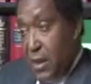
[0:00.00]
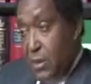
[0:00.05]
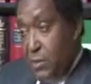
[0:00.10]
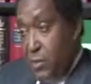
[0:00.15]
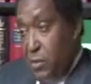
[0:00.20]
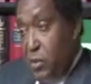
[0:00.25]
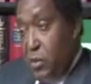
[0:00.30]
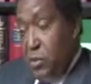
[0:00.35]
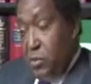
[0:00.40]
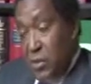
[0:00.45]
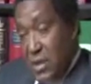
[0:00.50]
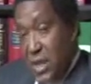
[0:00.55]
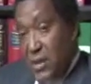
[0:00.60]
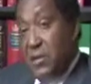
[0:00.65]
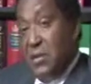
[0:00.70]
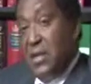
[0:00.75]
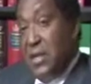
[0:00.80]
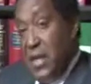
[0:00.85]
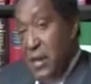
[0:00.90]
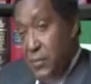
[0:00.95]
Most
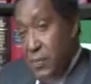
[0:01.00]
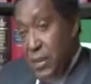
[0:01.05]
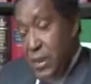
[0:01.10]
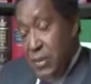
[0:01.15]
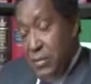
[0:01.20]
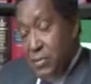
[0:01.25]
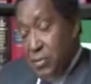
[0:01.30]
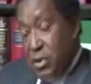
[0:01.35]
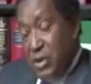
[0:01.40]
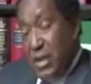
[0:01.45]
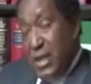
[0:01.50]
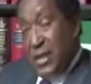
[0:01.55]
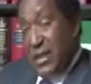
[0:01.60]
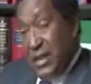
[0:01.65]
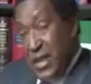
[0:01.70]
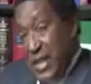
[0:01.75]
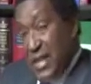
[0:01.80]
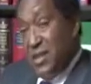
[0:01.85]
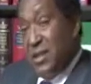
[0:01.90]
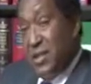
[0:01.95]
everyday people are
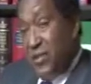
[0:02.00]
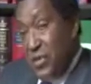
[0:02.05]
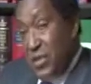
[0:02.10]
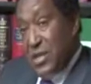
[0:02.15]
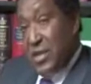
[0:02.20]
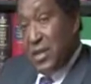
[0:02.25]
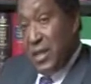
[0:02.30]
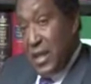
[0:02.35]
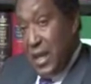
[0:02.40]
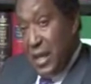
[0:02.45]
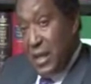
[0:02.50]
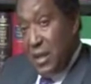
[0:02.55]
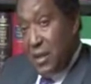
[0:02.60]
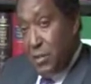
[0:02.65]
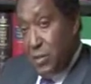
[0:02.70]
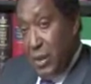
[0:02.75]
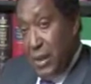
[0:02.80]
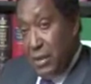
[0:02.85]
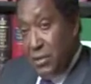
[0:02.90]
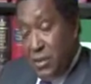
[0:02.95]
not that sophisticated
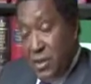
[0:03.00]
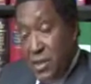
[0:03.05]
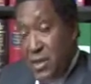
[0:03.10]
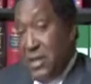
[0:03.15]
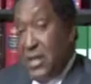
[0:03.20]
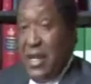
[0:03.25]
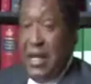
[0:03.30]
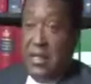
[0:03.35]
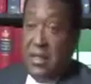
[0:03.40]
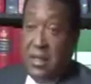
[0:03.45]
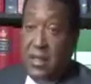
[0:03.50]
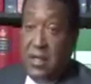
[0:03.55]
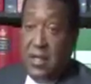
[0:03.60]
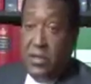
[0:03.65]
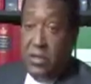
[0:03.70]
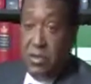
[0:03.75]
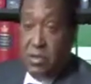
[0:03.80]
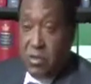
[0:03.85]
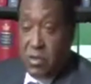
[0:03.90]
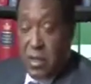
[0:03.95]
about these kinds of
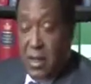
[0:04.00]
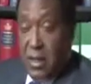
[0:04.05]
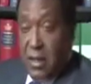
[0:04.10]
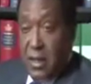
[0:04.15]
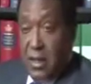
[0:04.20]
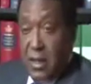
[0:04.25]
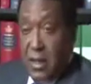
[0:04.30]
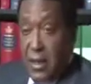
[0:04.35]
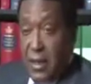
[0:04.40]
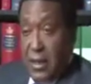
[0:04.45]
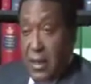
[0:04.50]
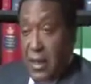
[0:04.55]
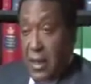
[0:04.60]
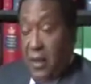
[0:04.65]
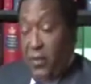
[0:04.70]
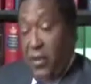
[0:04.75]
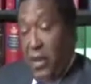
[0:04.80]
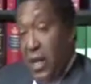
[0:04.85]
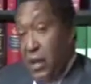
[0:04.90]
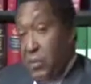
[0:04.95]
issues.
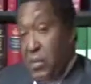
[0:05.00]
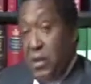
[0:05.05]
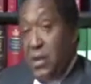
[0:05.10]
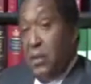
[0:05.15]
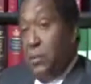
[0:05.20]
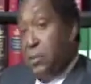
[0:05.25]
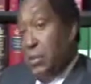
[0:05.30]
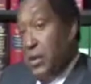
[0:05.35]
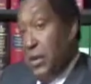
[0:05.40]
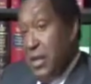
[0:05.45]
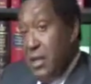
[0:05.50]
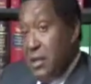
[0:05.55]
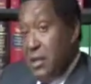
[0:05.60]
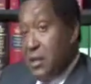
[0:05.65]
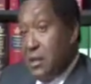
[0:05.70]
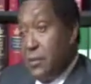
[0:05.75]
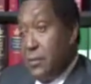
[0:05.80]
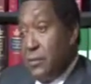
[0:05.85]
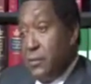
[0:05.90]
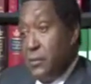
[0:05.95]
If it had been the
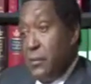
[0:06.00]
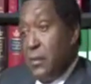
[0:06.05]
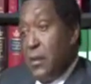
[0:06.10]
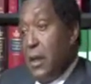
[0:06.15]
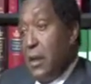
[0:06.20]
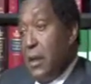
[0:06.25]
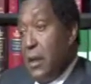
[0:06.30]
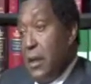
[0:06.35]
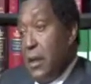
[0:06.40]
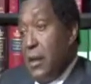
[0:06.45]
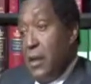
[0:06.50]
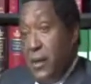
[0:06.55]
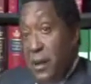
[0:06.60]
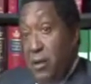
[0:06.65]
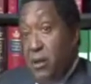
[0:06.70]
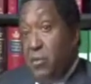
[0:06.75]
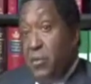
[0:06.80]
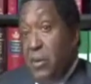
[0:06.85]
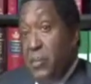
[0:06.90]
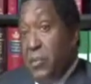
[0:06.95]
police, it
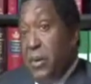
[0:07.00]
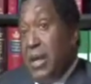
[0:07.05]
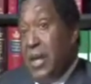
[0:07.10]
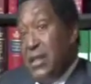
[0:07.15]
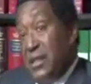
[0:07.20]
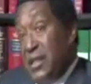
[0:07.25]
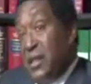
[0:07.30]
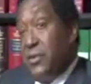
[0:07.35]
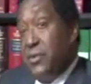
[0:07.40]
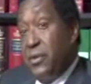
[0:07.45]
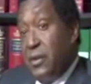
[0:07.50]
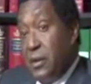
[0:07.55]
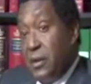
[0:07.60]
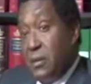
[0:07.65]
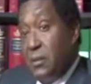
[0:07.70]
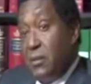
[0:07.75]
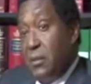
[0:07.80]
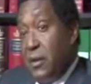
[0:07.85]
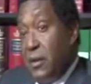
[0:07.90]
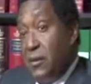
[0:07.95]
would have been probably different.
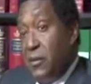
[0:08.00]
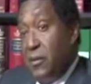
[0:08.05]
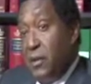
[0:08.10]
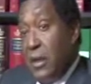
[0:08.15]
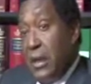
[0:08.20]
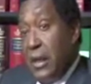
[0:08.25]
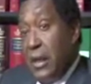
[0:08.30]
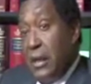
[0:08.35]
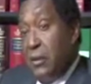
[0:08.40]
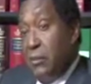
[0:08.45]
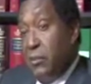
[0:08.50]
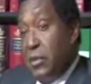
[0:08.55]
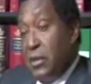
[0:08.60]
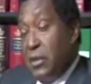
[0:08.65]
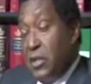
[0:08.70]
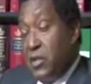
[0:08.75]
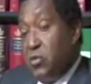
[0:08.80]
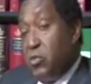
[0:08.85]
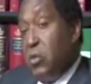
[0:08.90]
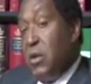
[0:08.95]
But
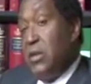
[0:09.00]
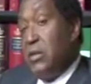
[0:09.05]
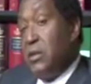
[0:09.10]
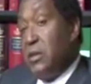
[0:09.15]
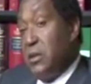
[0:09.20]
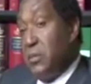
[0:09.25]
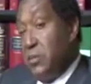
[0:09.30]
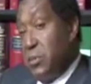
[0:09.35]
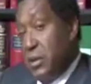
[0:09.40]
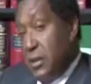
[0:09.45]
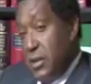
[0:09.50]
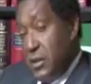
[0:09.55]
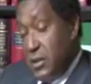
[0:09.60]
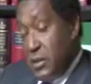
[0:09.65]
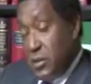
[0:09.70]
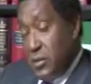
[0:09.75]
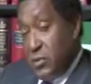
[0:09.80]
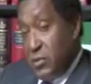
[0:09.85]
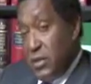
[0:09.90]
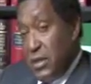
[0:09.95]
this wasn't the police.
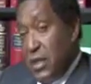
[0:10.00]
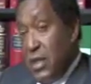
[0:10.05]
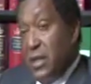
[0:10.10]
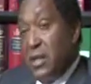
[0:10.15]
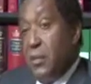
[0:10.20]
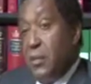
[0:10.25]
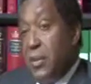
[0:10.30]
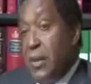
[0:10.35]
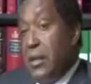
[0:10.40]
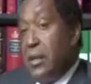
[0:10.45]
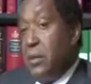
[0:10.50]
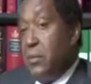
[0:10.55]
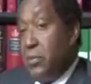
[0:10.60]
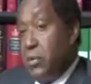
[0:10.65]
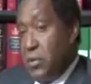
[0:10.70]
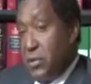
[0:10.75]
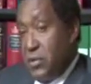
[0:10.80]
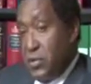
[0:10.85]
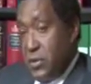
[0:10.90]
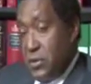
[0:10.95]
This was an independent
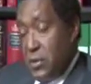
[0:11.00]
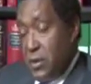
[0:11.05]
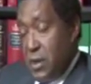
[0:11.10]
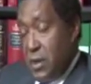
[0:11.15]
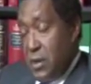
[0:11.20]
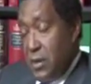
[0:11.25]
person.